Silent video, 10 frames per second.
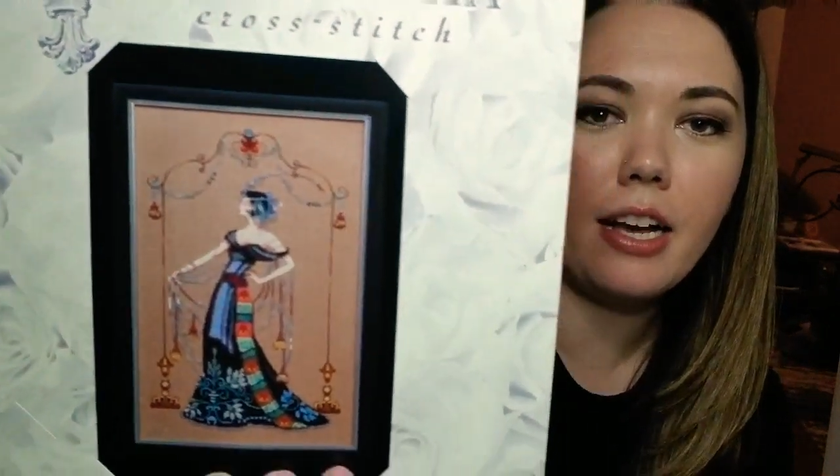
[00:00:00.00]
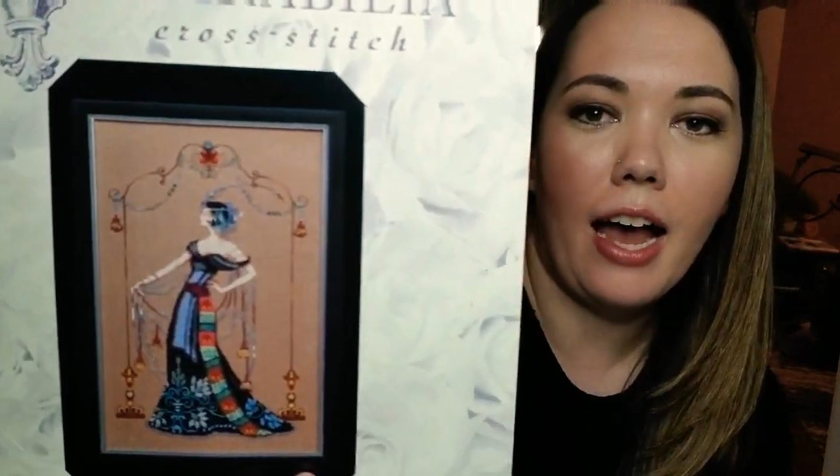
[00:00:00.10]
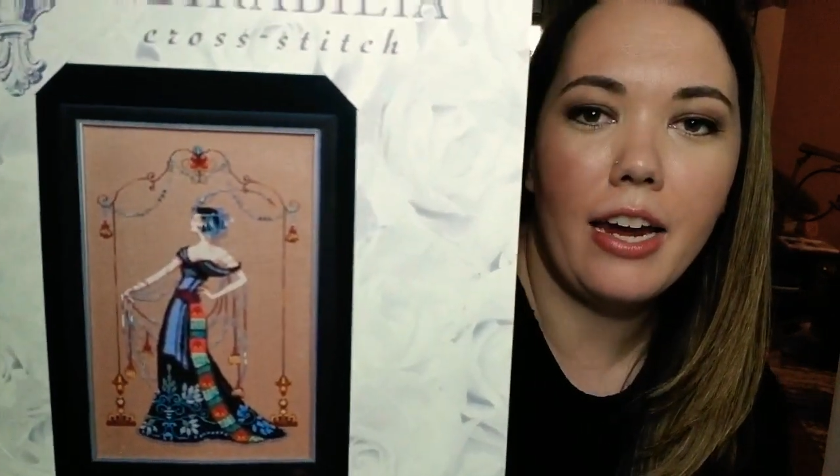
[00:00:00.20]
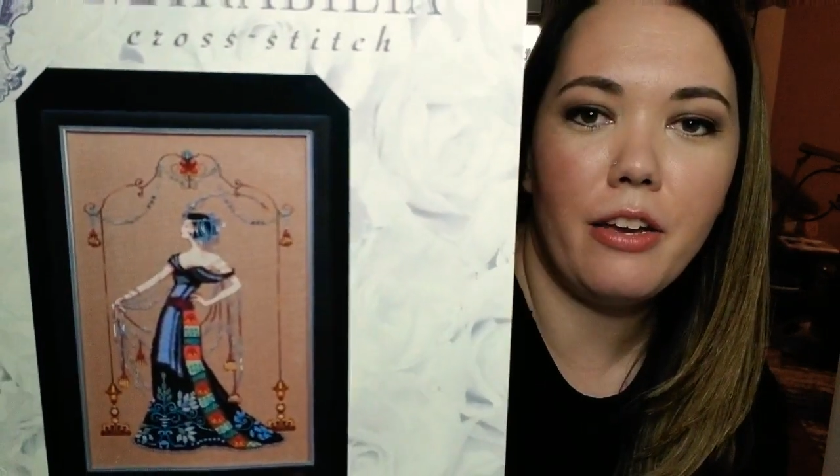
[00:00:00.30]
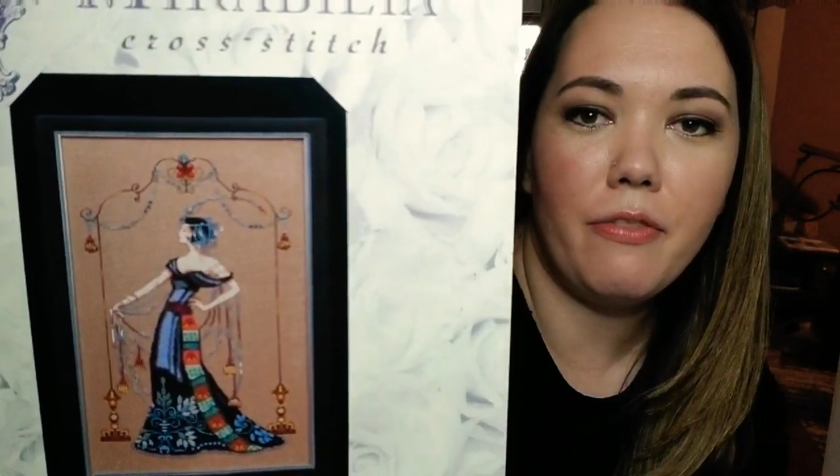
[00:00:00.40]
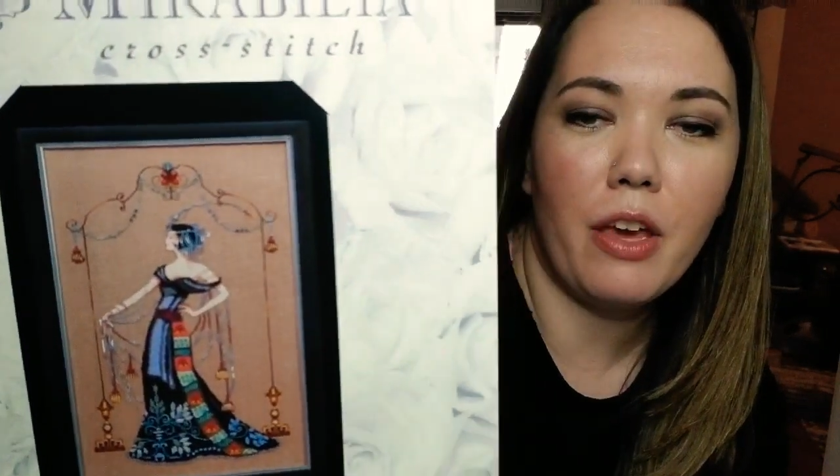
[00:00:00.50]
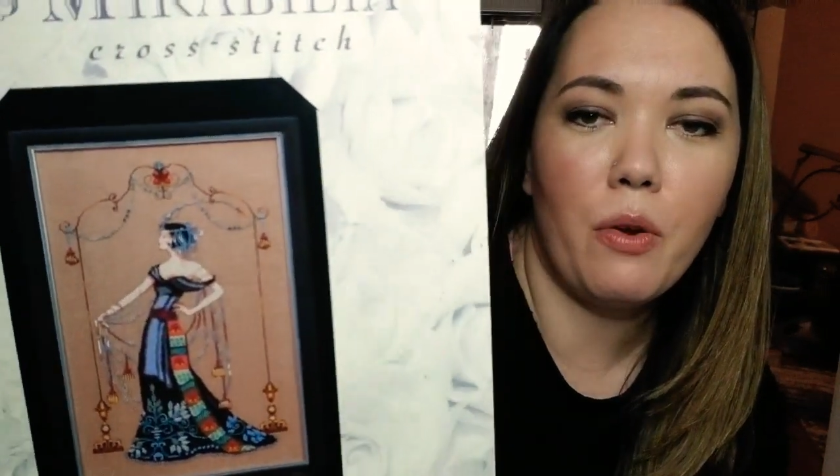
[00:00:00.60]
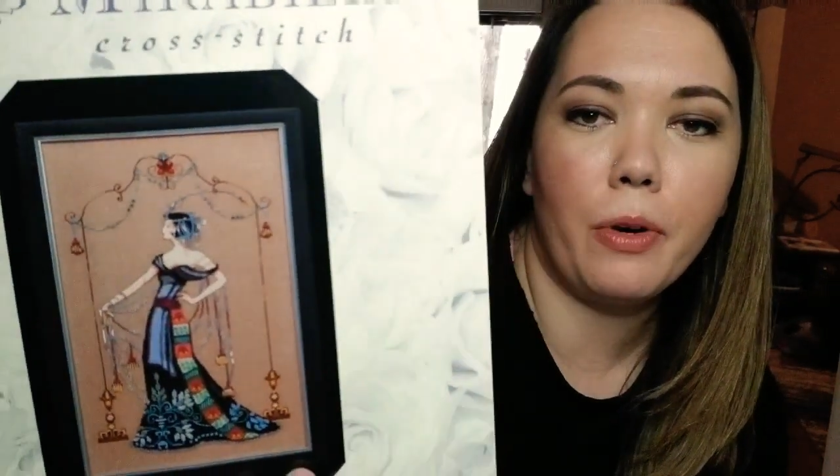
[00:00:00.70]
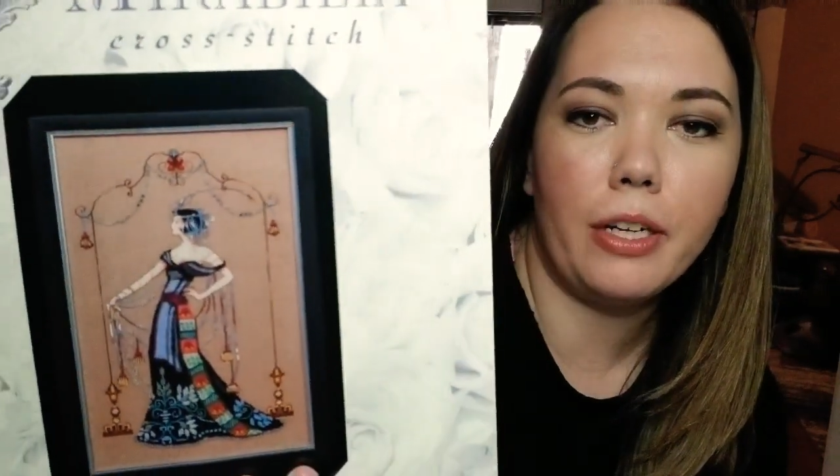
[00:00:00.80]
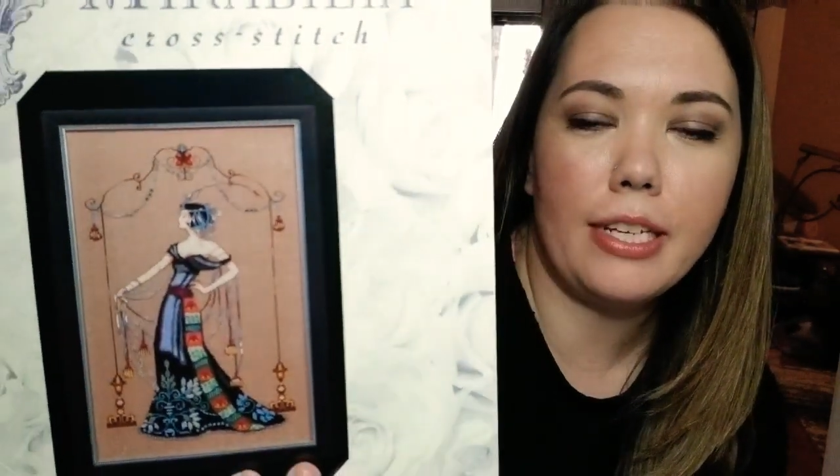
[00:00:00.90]
and
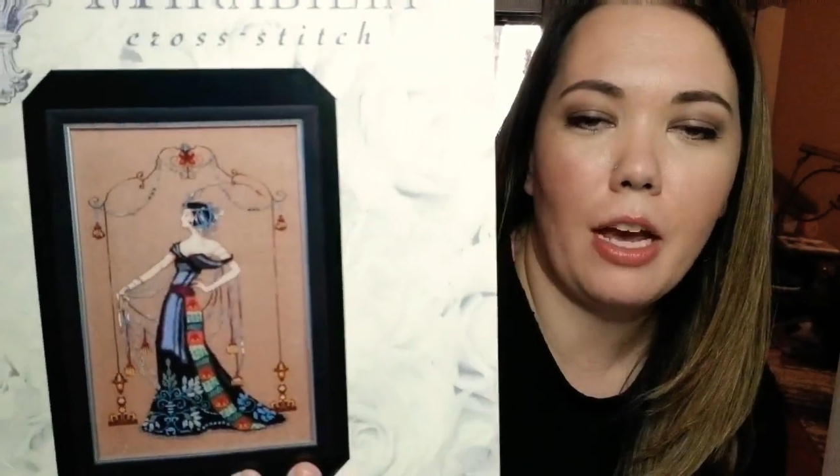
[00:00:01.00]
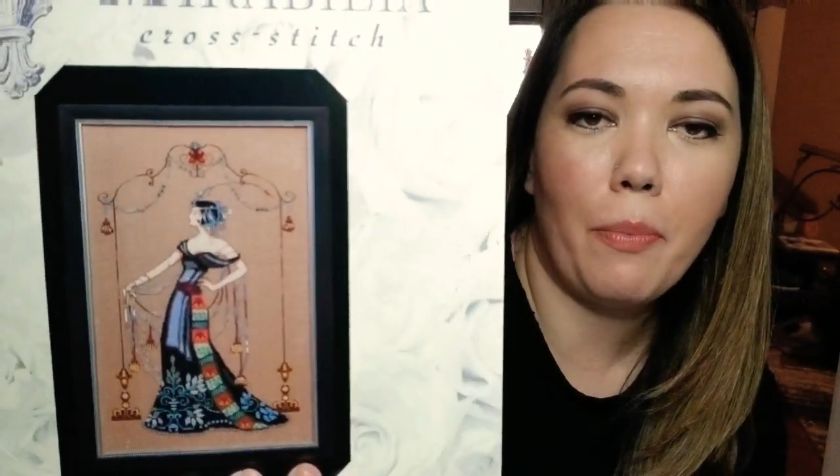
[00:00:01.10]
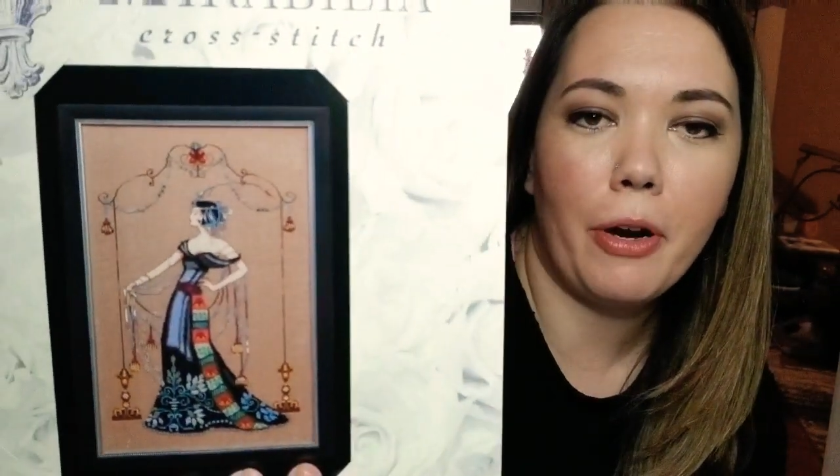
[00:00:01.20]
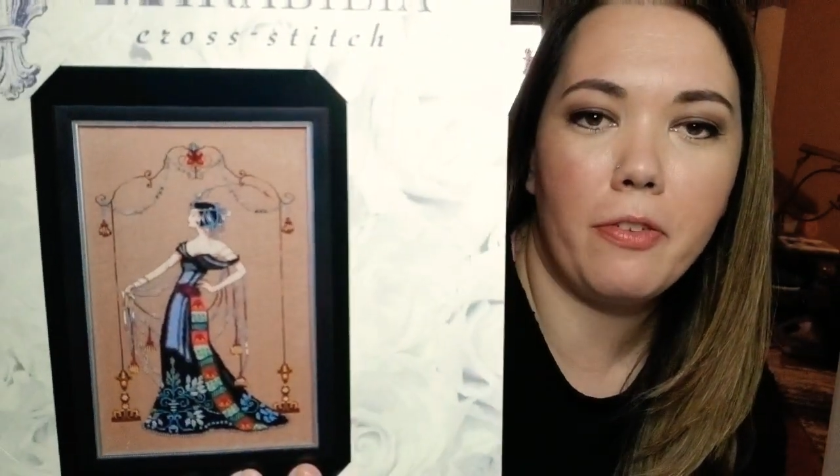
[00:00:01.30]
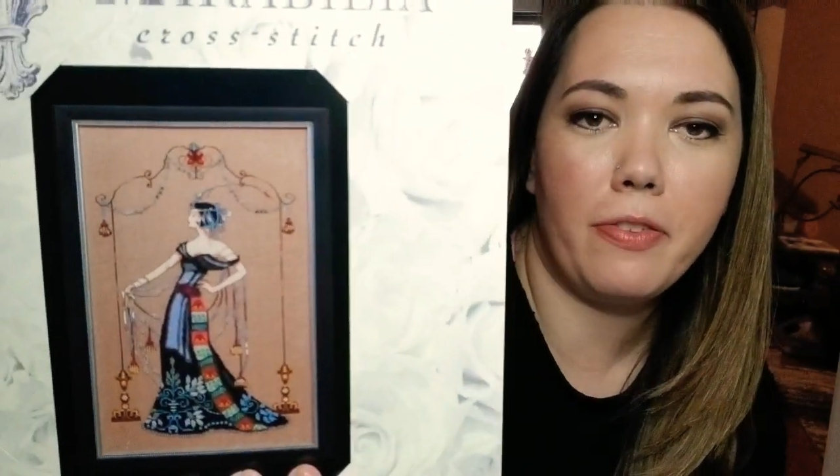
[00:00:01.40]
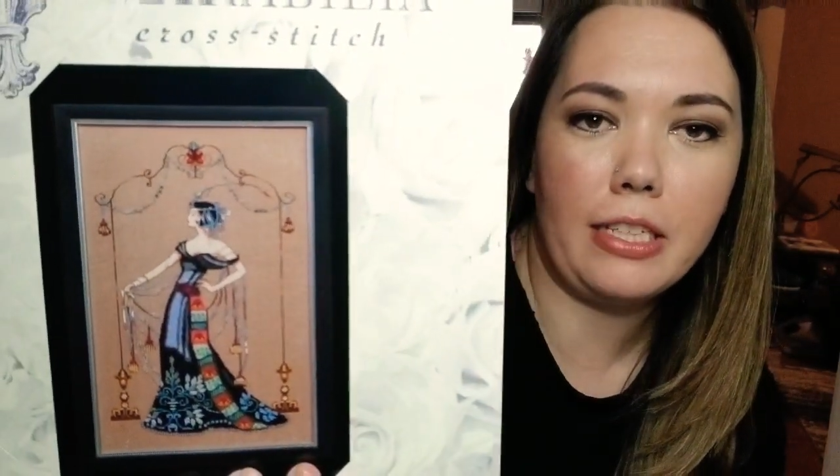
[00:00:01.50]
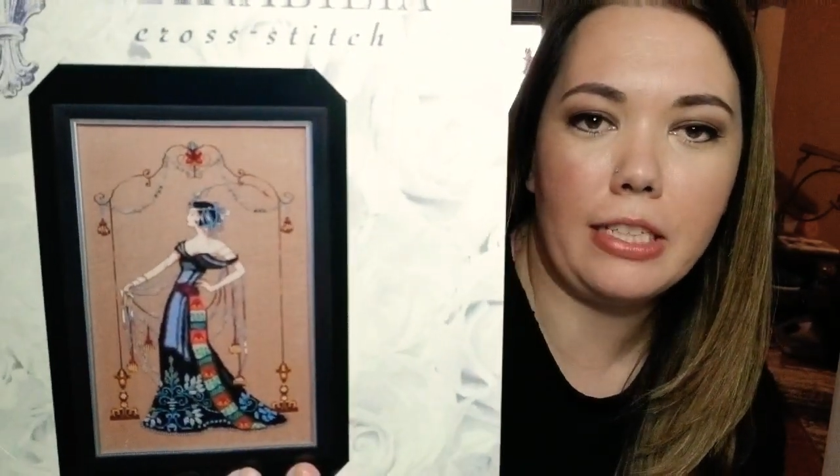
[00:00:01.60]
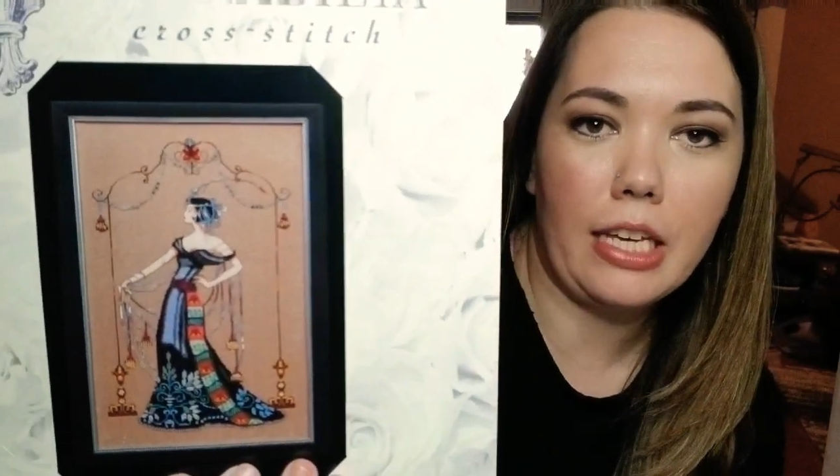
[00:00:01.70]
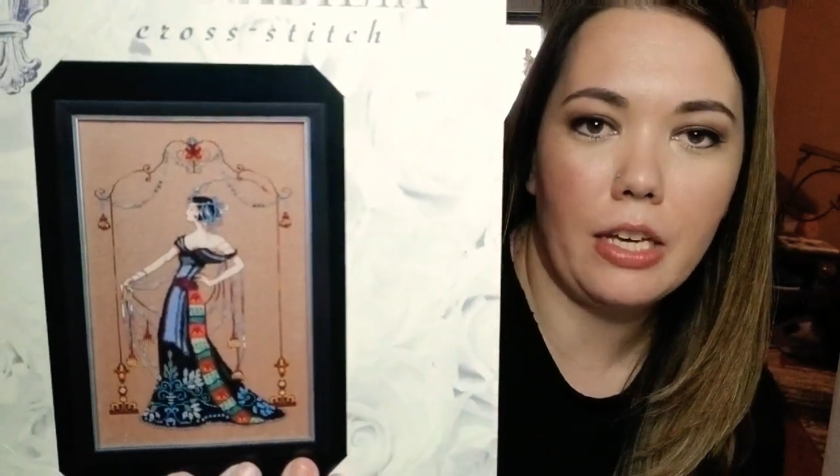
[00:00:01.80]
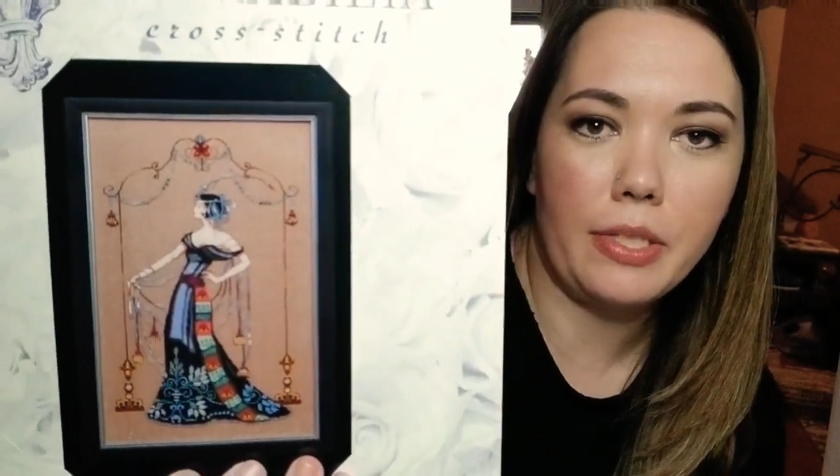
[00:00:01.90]
it worked out
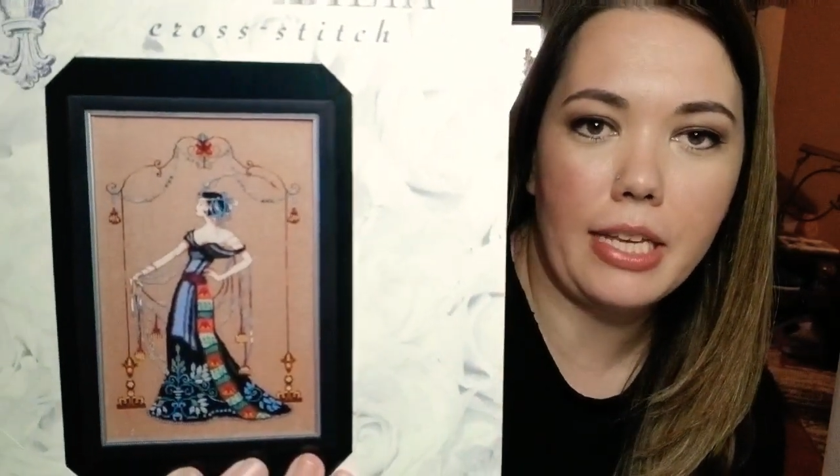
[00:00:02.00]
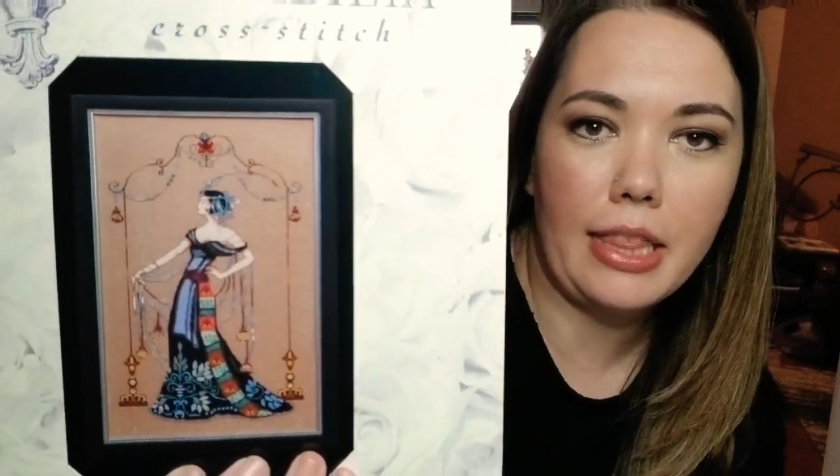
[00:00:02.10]
perfectly.